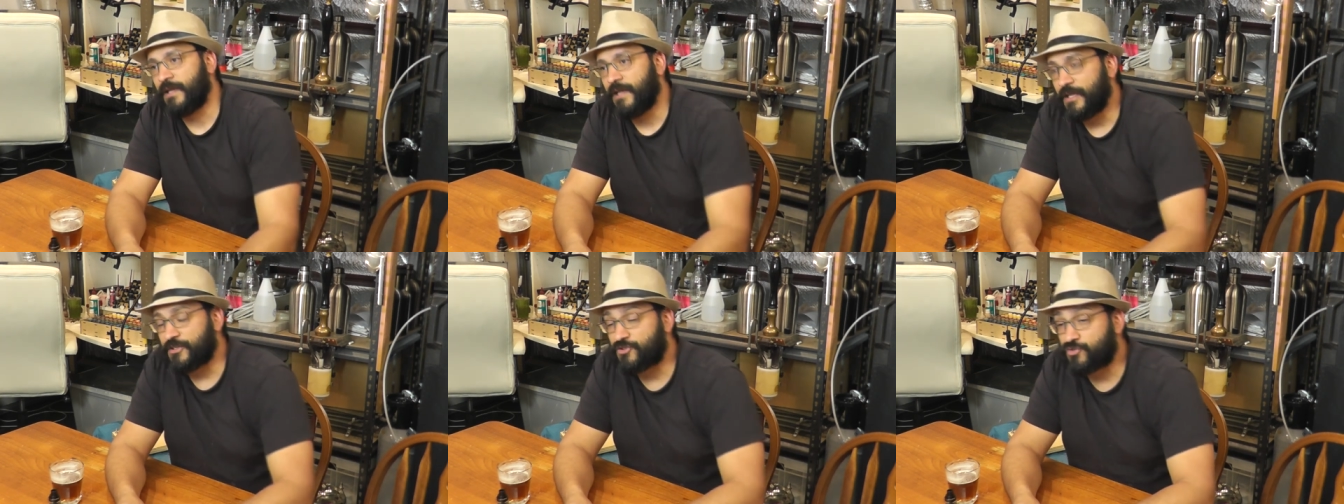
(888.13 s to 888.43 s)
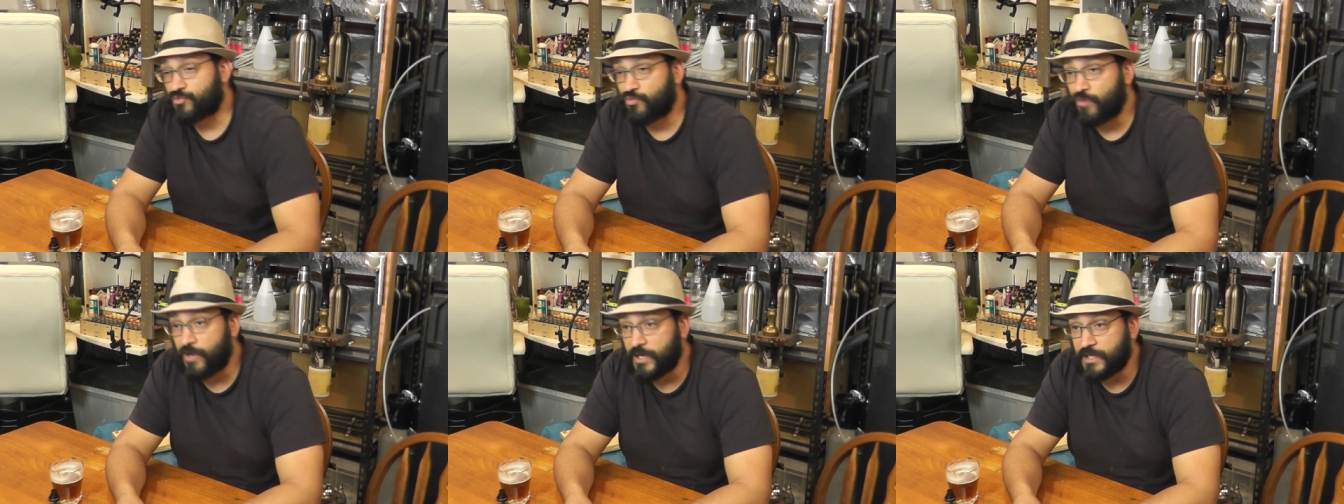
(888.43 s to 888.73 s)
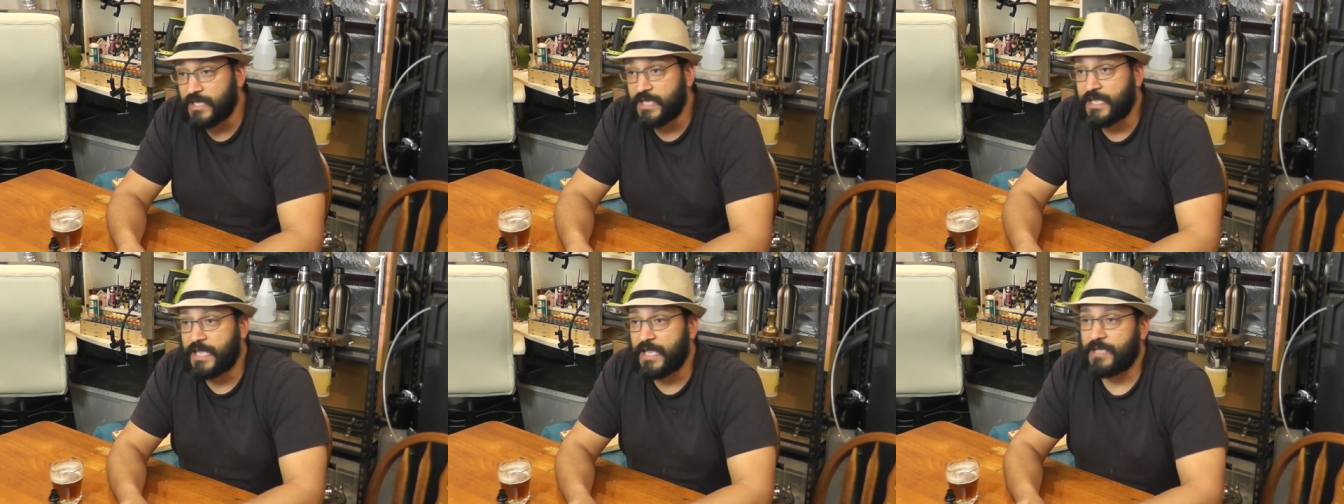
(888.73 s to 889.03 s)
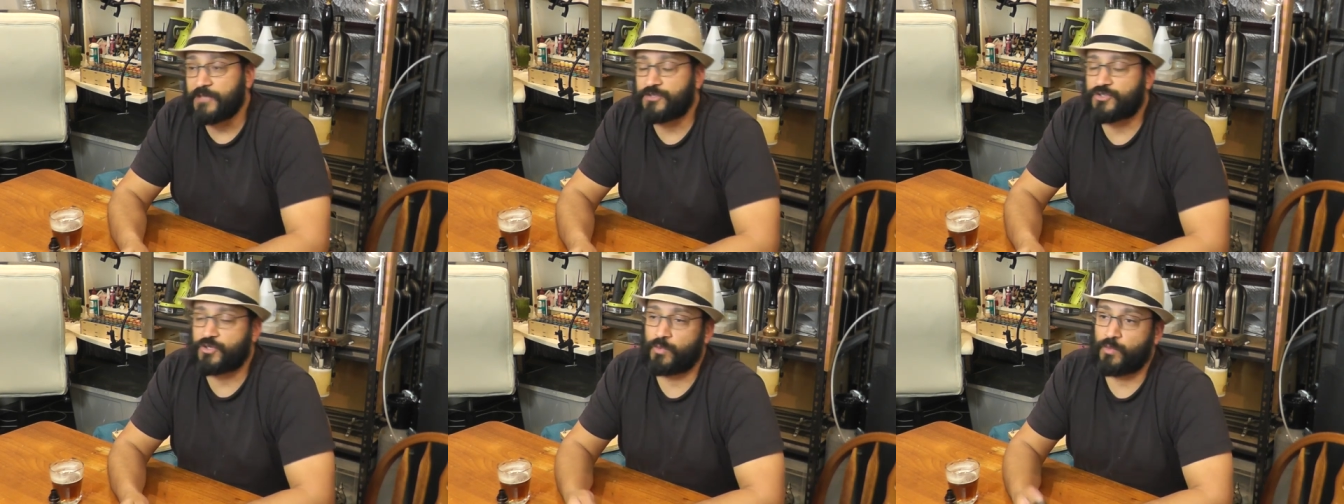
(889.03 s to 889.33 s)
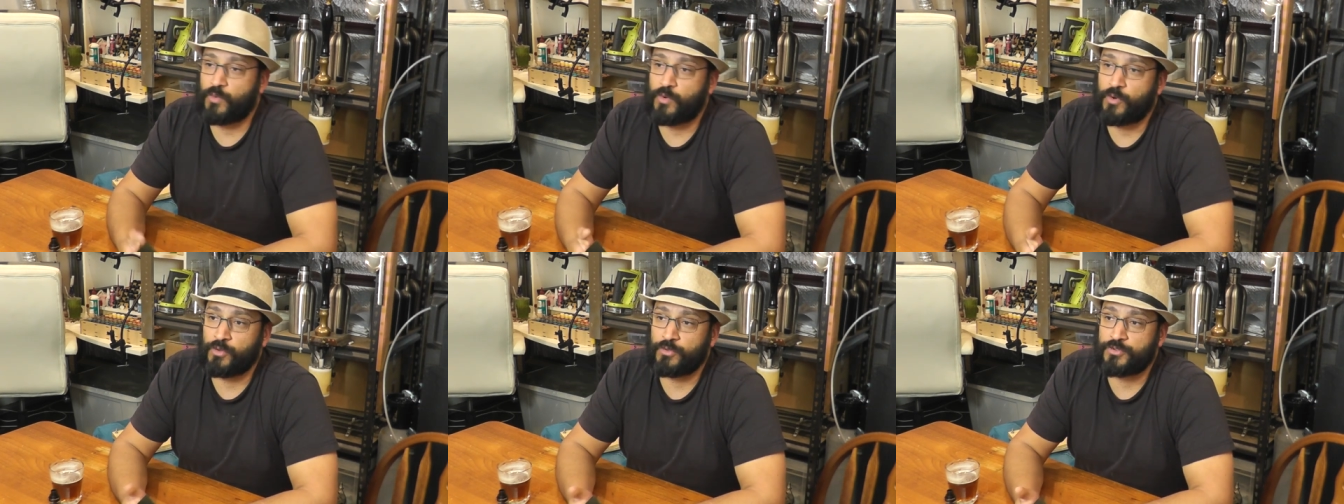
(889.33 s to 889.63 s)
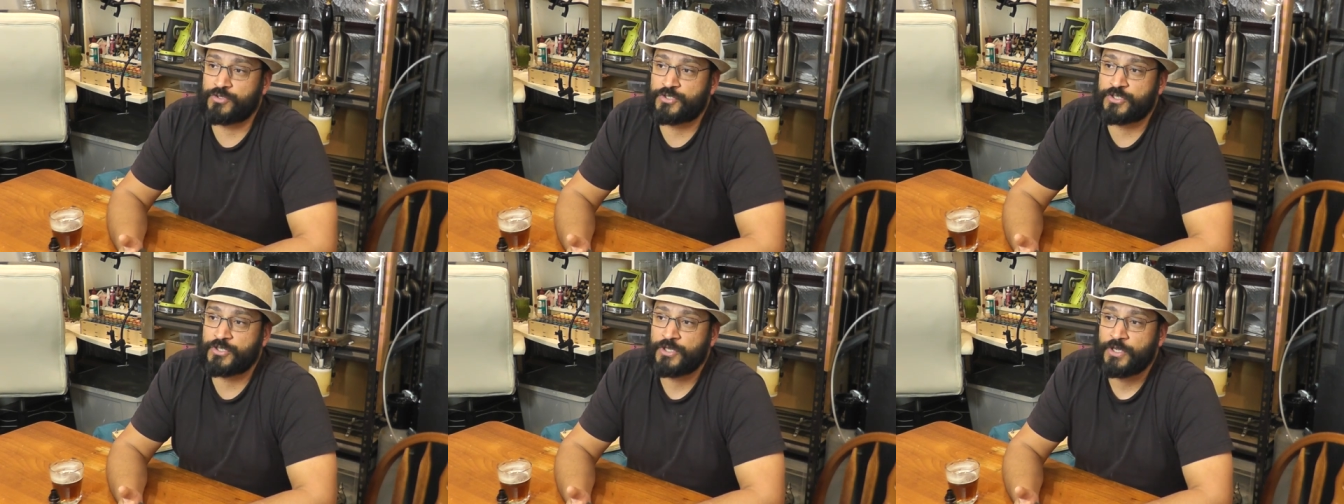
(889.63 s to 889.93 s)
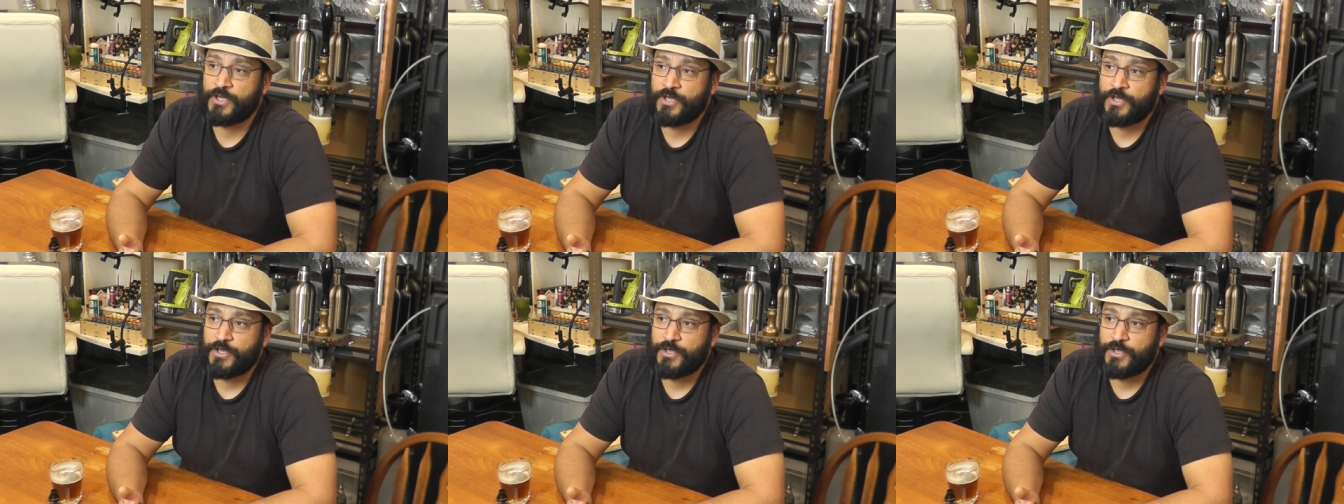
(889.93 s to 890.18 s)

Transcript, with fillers: It's really geared towards,